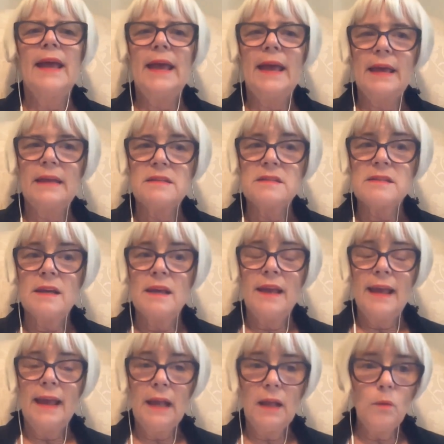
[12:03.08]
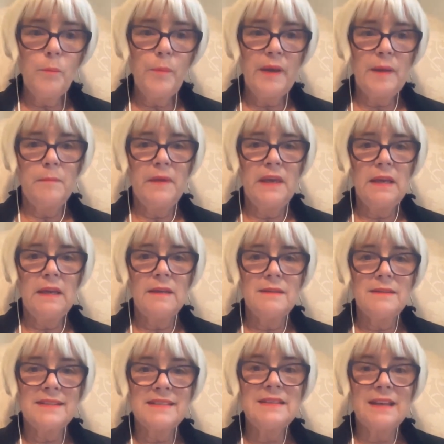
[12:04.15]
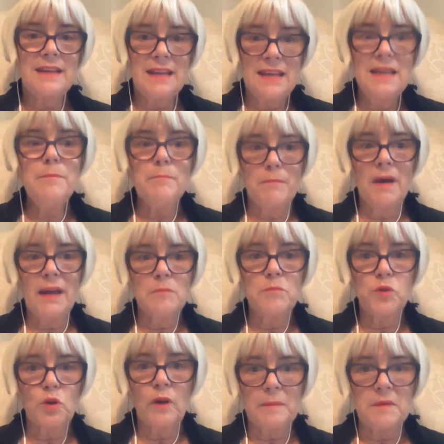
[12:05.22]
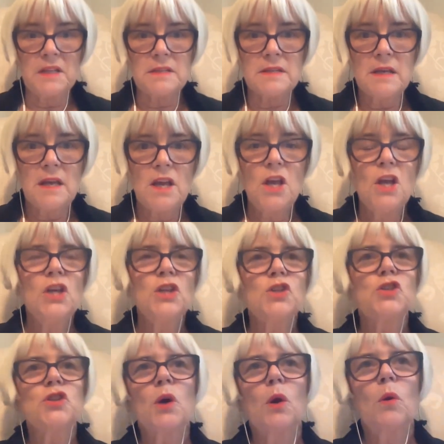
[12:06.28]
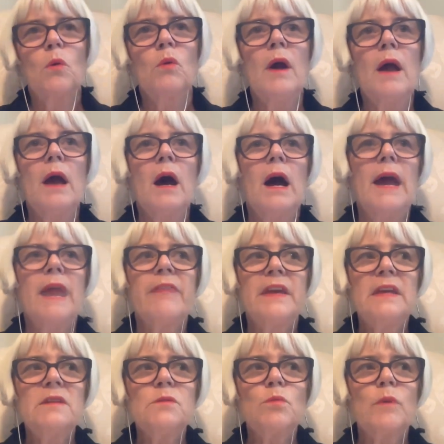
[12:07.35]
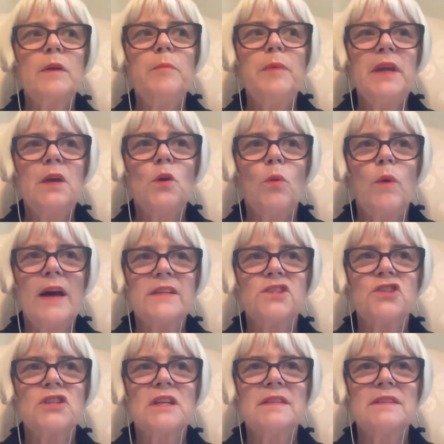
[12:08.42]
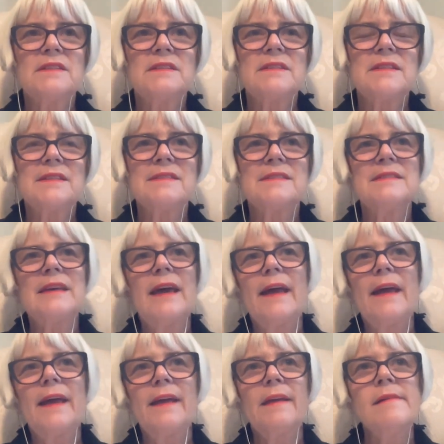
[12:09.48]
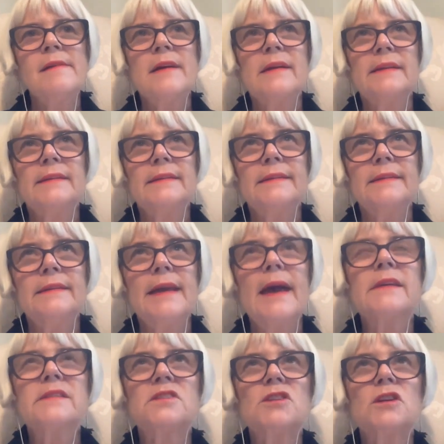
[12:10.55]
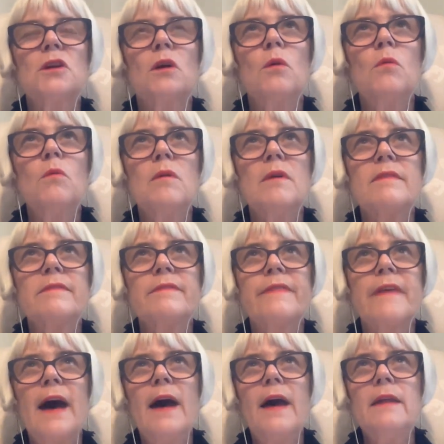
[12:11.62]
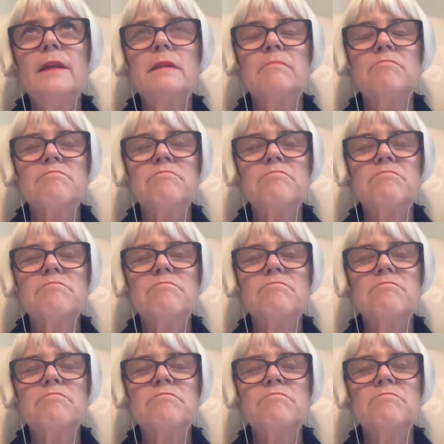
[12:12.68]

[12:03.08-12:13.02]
and helping me keep my employment. So these would be questions to say, yes, that